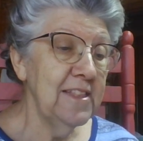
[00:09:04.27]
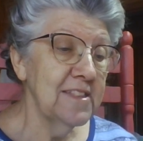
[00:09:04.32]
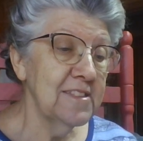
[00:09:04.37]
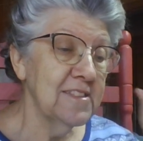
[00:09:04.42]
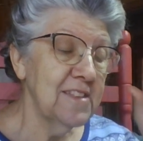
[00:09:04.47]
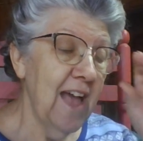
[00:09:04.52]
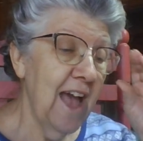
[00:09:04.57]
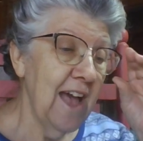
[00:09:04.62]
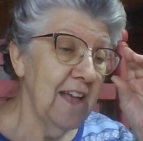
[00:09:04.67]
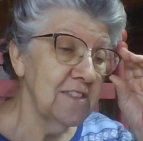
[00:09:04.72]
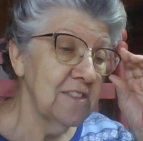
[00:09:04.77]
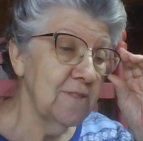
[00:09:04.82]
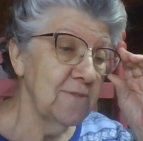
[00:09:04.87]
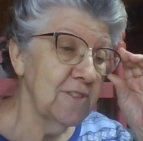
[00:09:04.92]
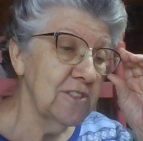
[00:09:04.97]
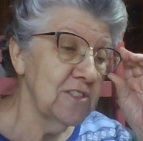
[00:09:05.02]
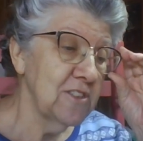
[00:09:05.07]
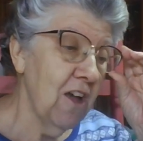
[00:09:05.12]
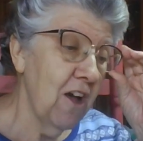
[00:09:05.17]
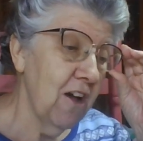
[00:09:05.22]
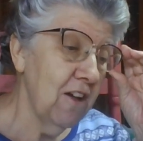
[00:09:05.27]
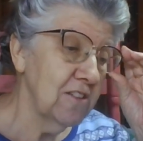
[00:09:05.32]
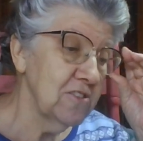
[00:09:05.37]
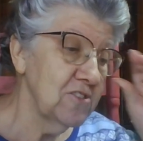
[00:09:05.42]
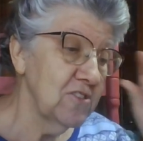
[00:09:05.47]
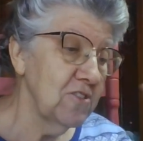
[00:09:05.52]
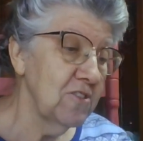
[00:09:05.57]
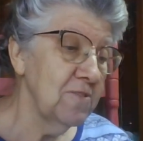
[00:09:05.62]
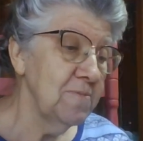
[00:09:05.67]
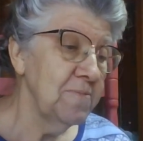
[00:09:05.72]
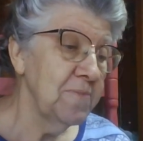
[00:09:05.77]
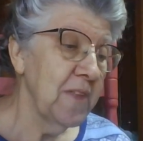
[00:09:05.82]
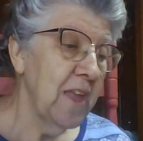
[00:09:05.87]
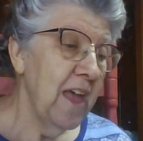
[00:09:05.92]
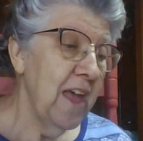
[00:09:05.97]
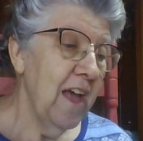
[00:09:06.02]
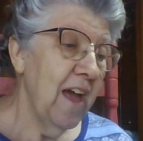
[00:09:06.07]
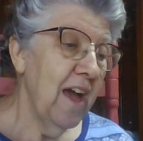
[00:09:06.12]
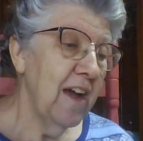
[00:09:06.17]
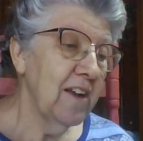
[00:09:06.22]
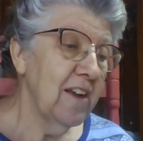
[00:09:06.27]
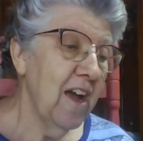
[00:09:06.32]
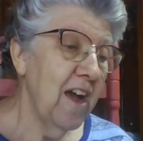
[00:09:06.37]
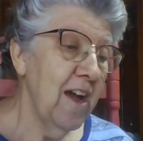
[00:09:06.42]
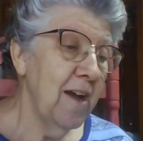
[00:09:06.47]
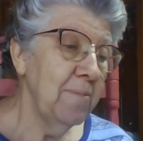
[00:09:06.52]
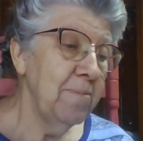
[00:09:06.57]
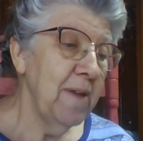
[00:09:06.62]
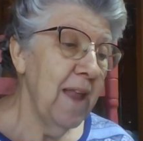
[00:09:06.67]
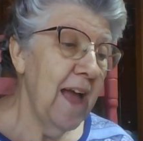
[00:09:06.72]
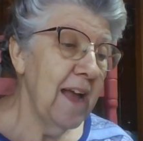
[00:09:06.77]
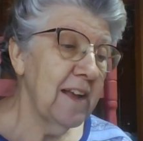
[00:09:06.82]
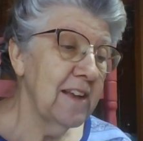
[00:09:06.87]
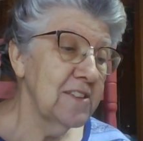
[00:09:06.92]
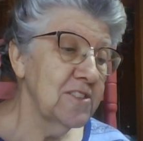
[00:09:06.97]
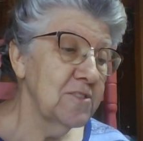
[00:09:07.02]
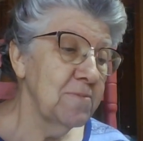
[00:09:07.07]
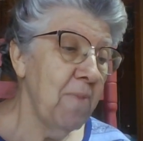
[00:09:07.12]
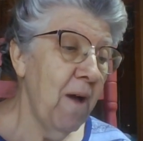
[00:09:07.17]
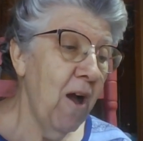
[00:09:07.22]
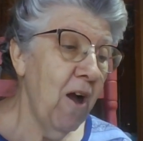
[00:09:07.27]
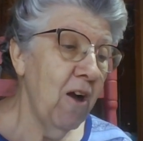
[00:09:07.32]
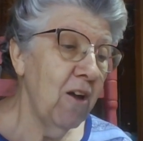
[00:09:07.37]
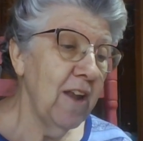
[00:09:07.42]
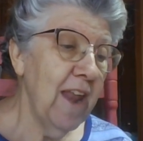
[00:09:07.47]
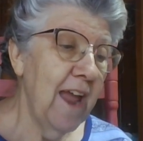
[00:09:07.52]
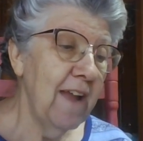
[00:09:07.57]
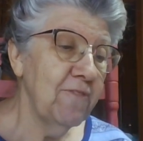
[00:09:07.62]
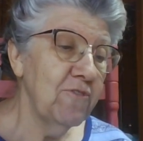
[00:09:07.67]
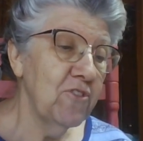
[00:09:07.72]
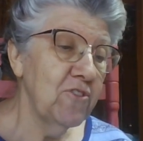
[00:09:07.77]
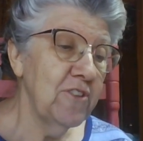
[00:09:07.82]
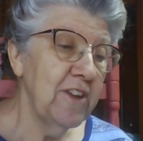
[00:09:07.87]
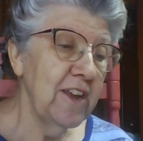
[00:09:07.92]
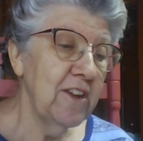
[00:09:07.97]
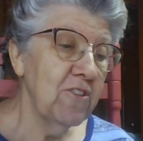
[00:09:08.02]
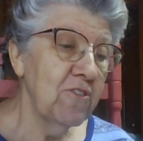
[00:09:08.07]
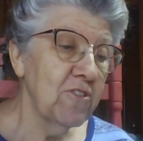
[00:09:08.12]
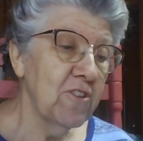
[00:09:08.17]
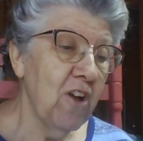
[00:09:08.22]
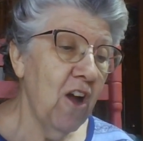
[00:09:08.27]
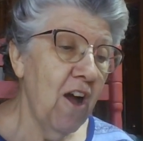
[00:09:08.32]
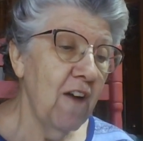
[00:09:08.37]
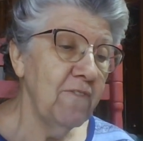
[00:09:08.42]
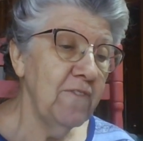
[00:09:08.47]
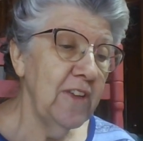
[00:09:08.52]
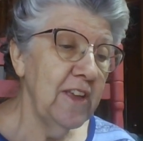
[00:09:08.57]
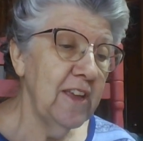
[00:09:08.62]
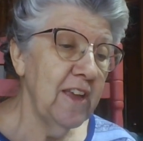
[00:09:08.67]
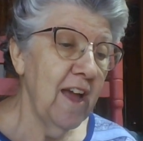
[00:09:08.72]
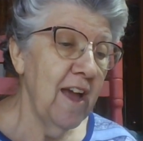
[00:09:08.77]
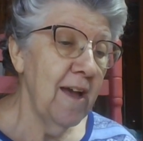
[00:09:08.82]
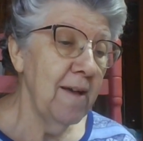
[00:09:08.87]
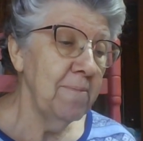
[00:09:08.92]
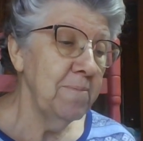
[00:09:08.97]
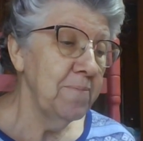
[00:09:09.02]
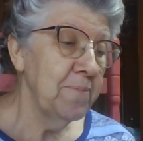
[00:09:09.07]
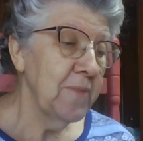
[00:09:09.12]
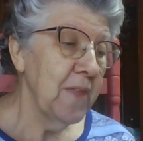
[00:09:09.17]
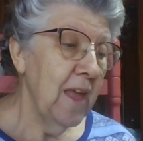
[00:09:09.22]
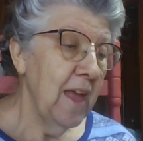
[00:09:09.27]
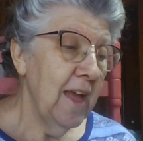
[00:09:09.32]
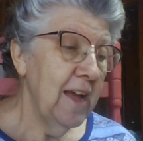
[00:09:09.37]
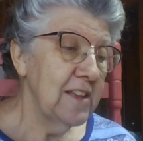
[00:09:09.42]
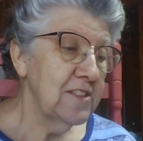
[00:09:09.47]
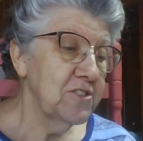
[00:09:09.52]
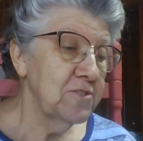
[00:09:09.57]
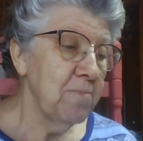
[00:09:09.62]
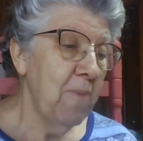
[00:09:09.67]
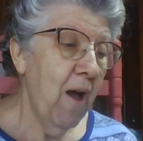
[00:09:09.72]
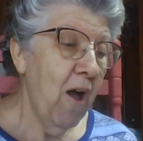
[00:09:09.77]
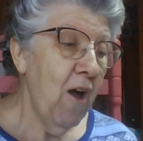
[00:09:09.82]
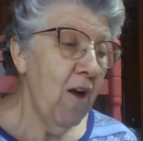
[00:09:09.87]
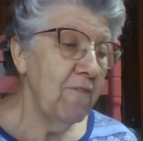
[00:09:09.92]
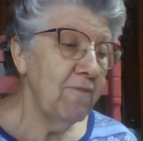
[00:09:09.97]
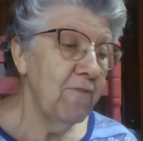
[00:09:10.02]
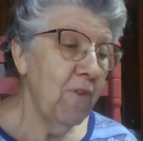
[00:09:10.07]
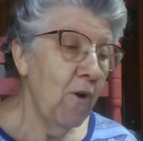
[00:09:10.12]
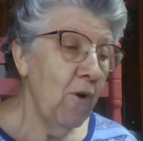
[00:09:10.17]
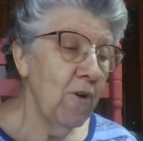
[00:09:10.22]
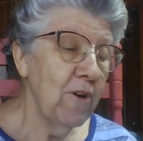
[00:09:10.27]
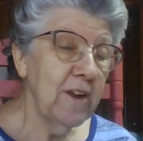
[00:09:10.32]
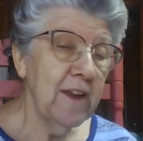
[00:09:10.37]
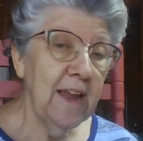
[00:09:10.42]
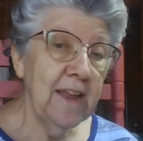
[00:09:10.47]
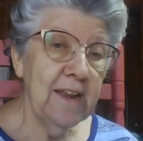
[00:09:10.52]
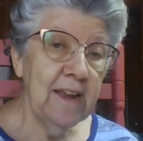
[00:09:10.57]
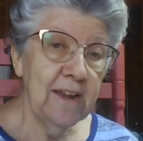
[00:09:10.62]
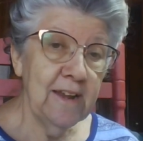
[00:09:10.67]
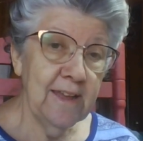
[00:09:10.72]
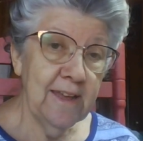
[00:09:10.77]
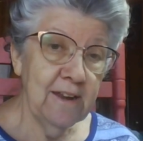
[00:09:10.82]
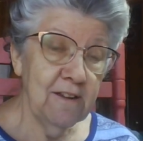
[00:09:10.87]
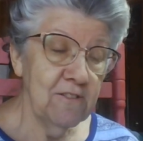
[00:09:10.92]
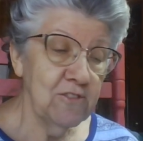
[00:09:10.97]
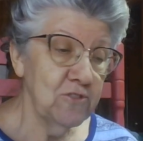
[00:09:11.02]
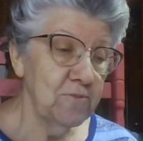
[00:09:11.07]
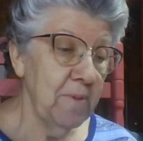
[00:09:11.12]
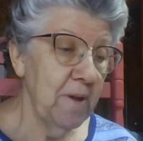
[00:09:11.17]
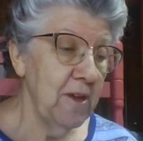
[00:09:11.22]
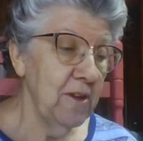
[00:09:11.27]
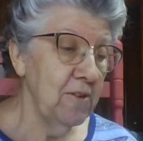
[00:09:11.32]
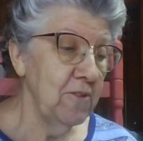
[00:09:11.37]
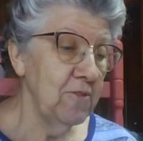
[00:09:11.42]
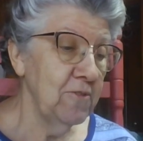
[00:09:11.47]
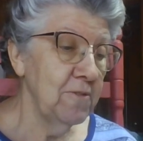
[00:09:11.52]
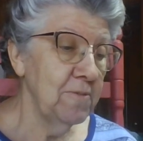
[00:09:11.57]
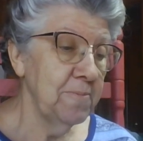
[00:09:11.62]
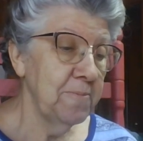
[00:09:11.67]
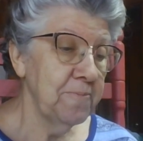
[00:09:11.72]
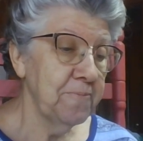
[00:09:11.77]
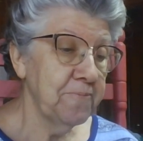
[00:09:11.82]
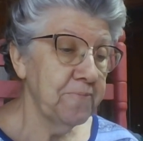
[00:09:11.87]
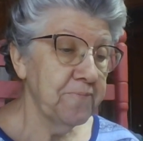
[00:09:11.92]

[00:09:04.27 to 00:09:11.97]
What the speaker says: the size of a saucer, a cup like a small after-dinner coffee cup, a small fork, and a little spoon.